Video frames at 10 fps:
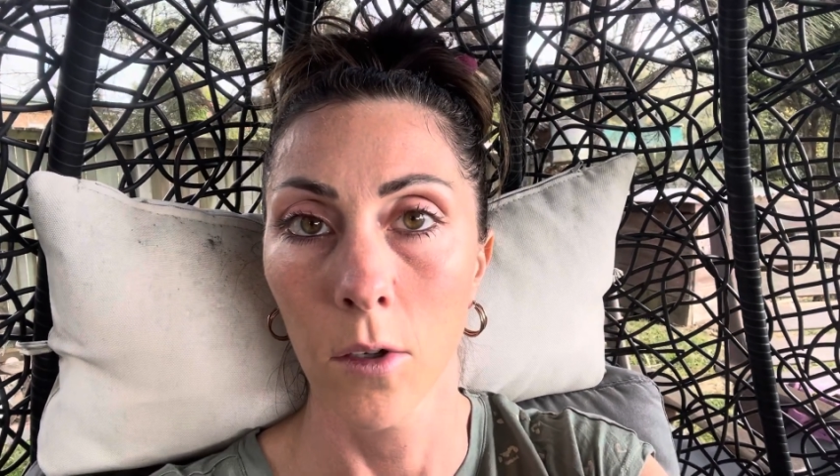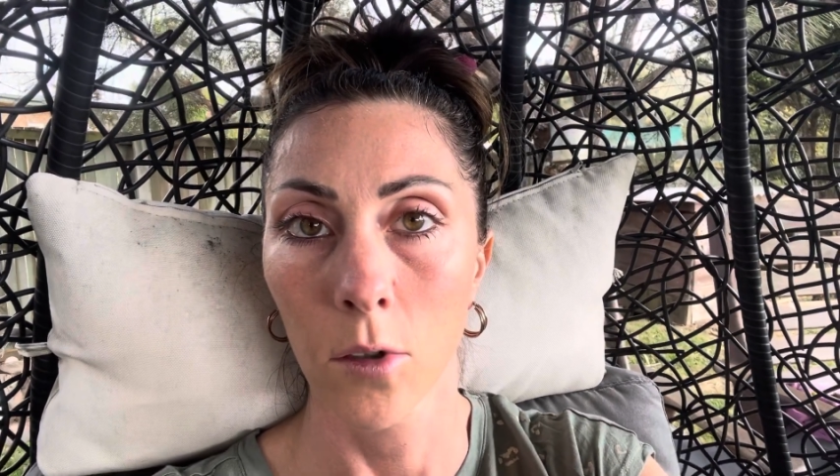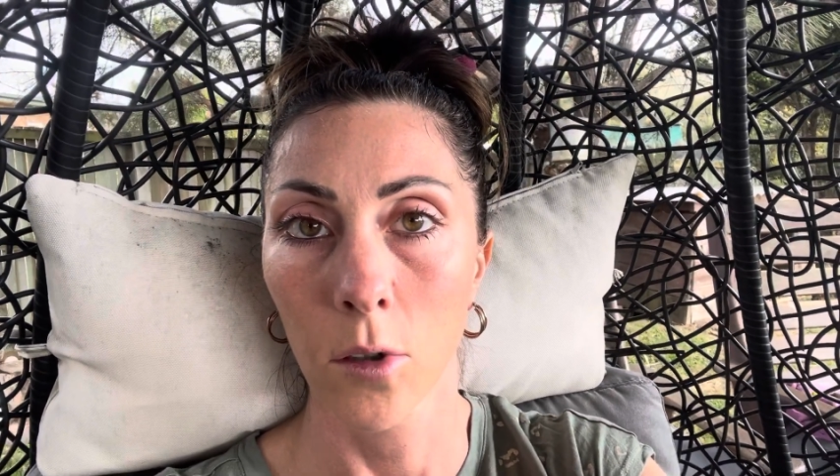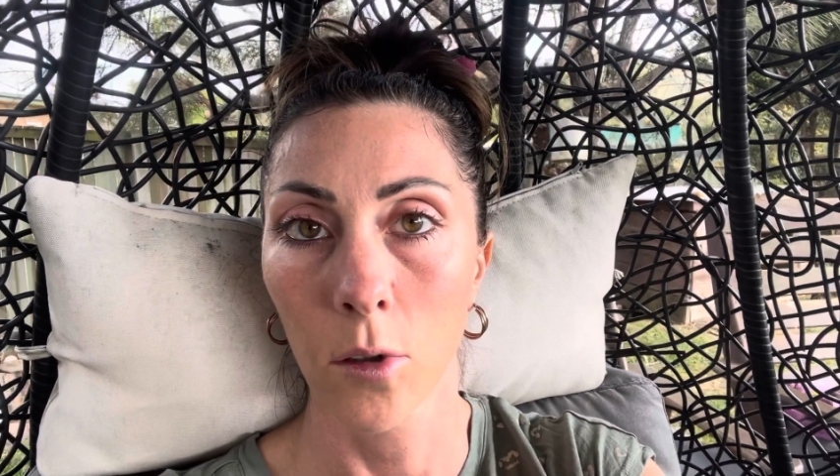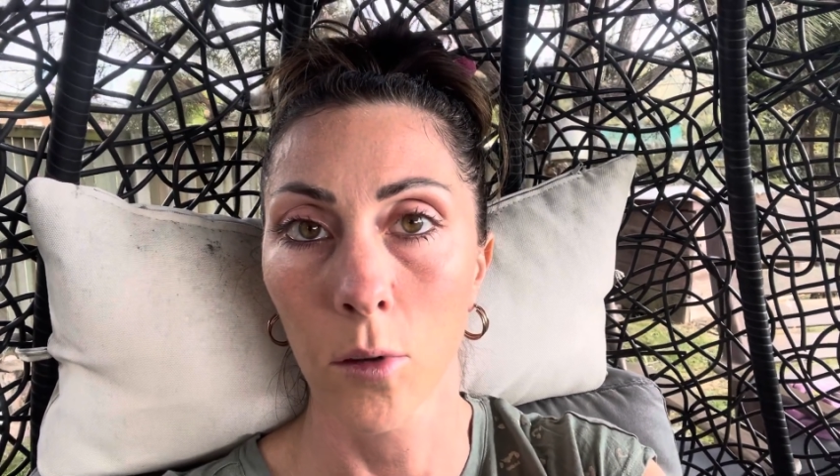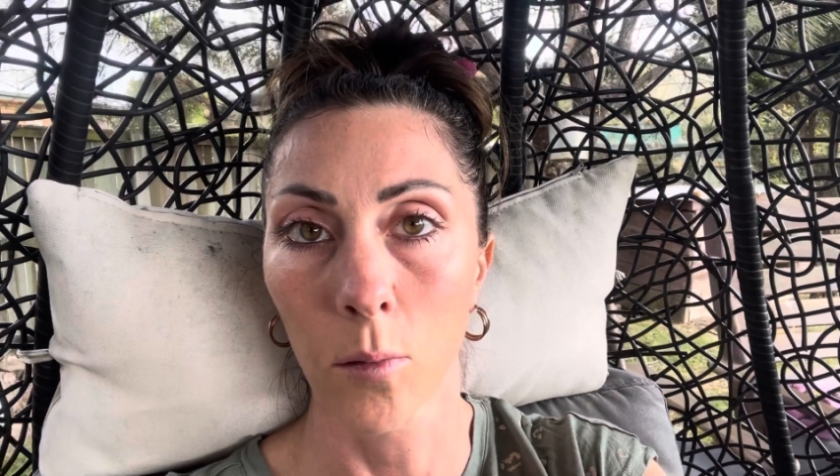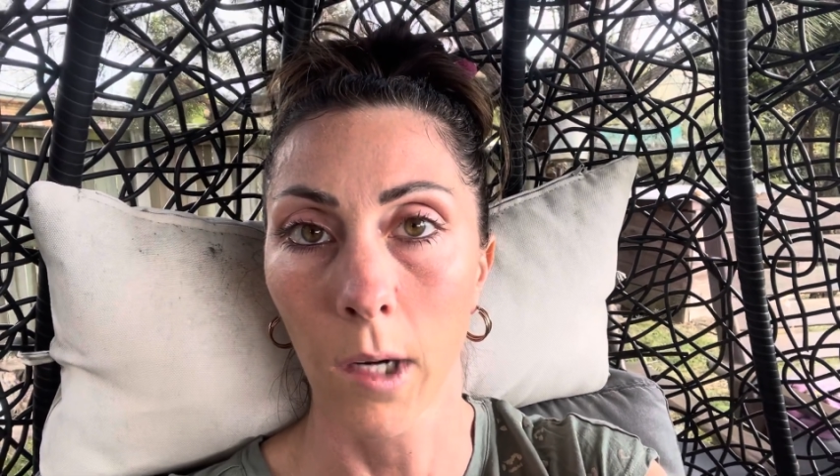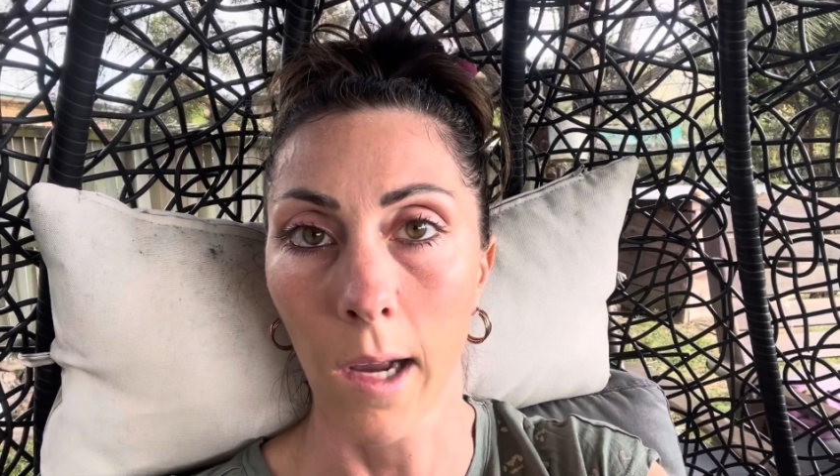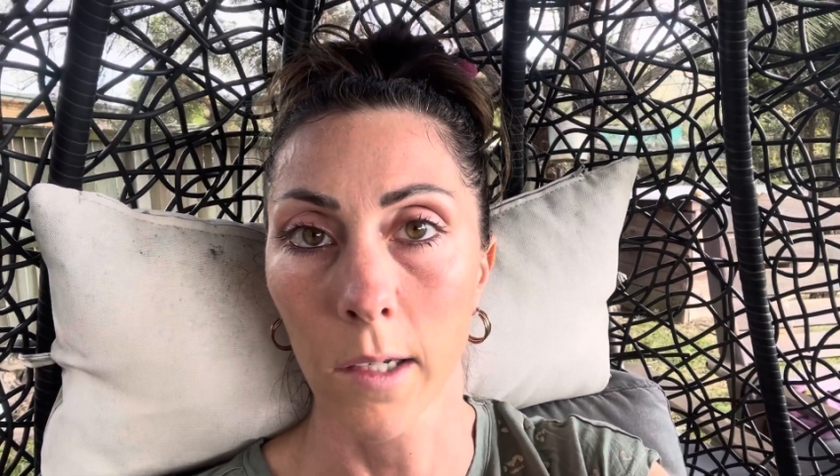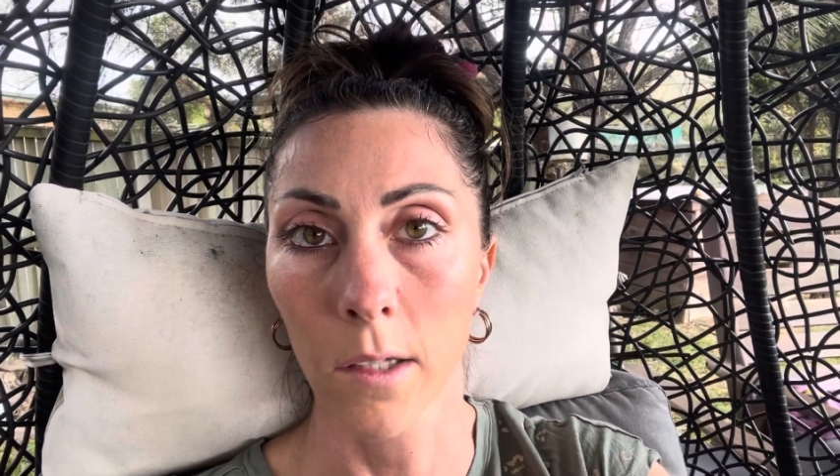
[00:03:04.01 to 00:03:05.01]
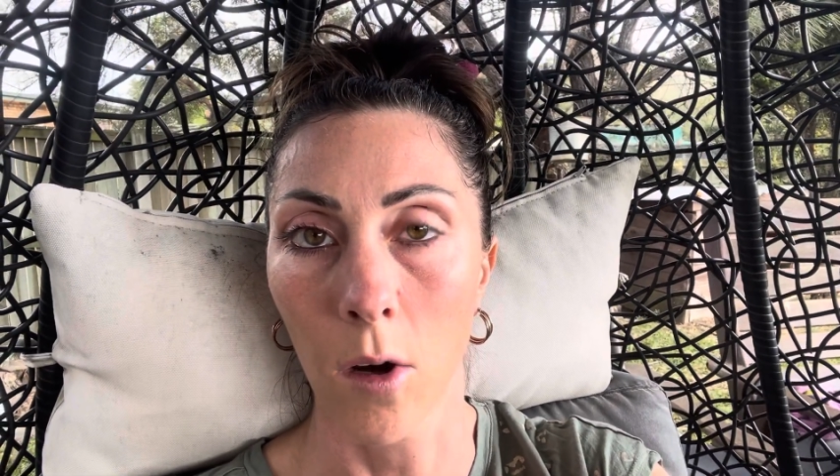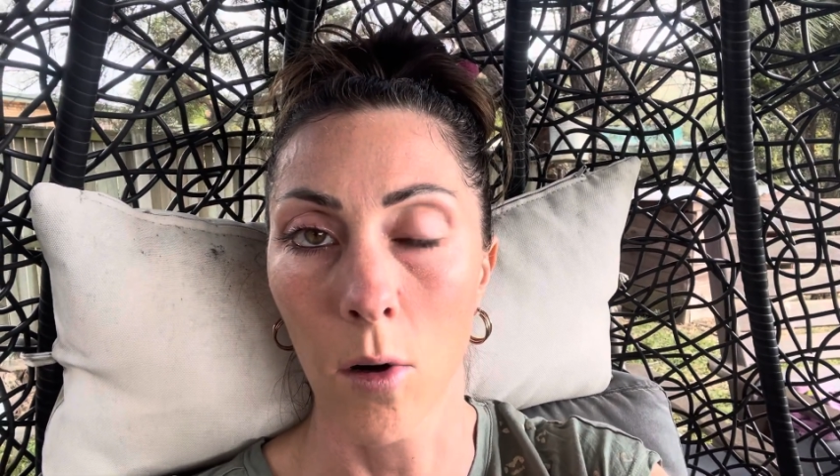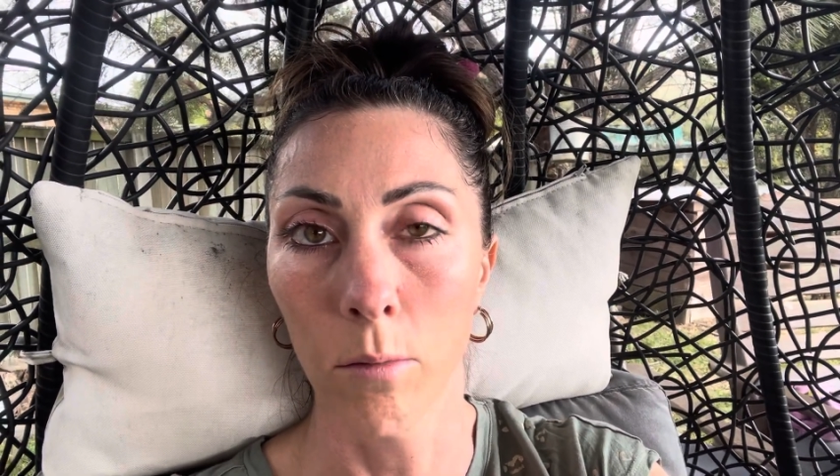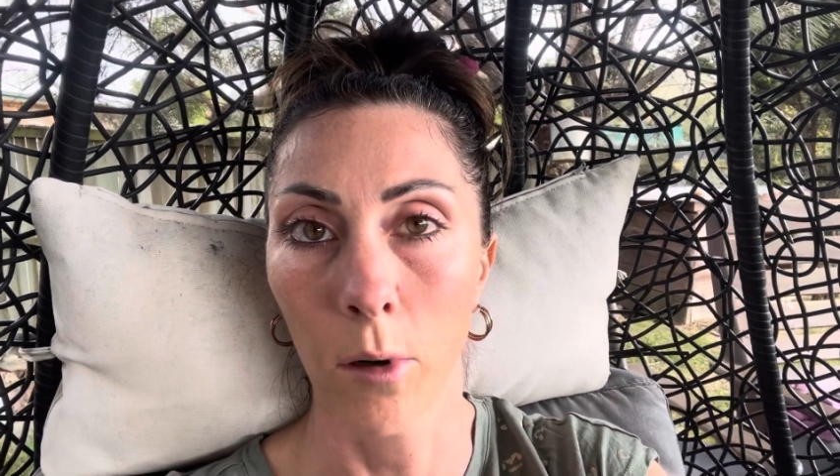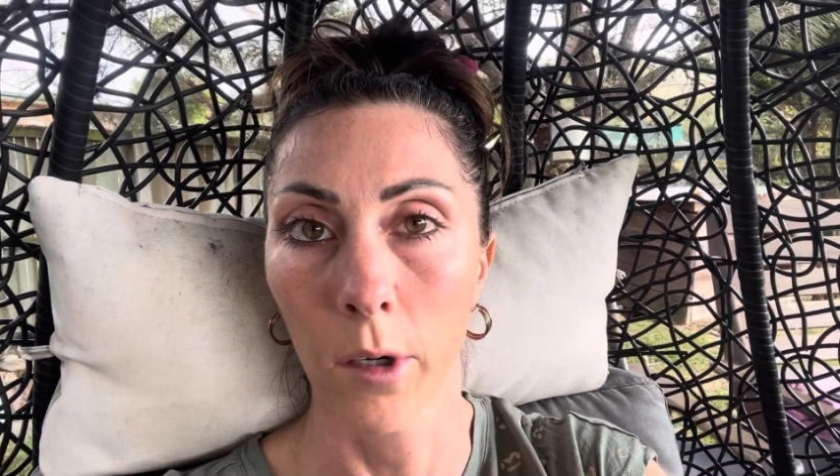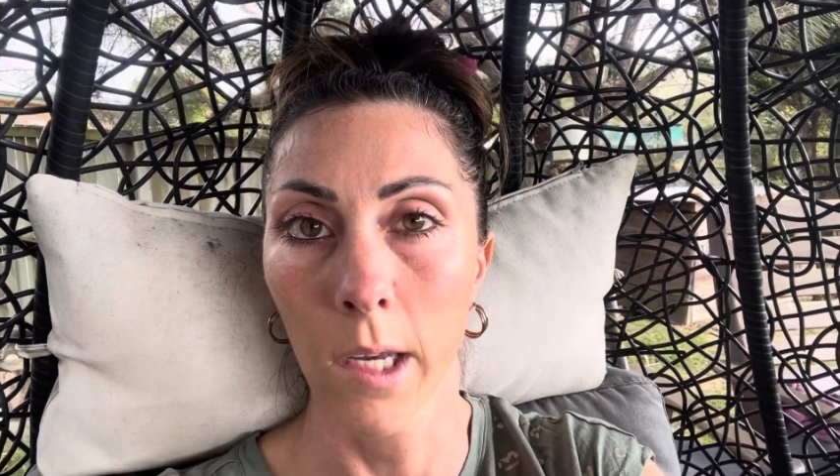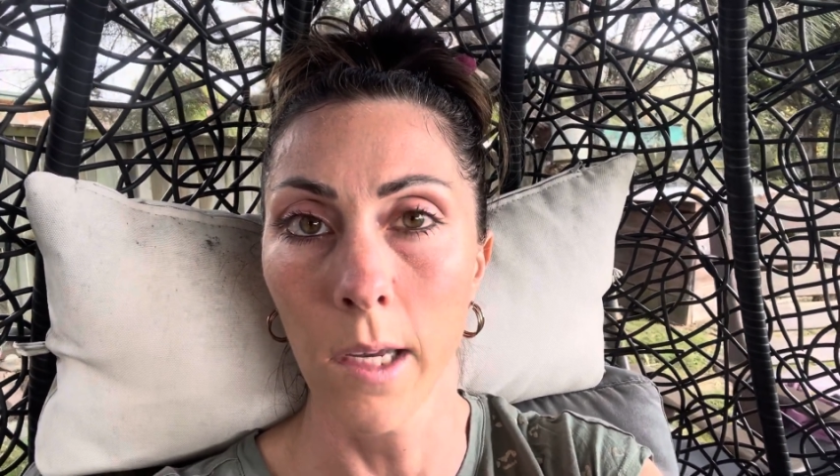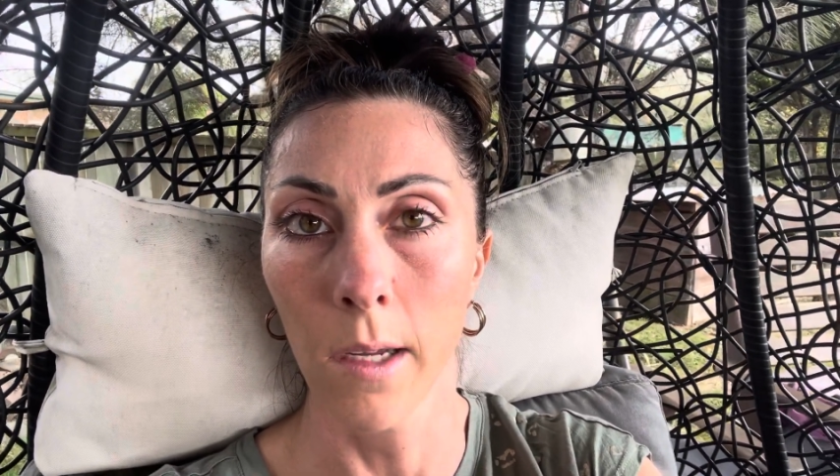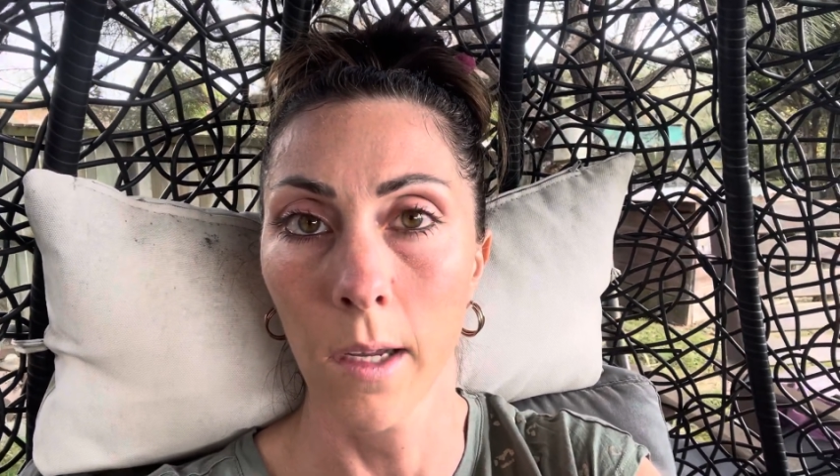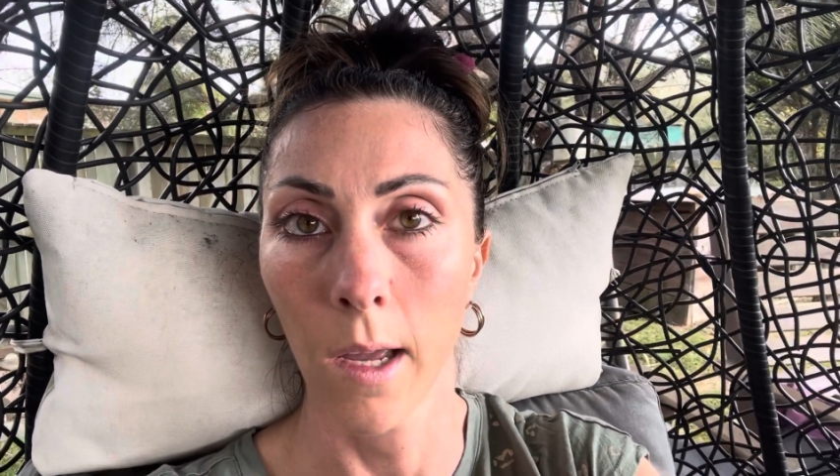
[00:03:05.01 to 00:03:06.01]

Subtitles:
to relax the whole body,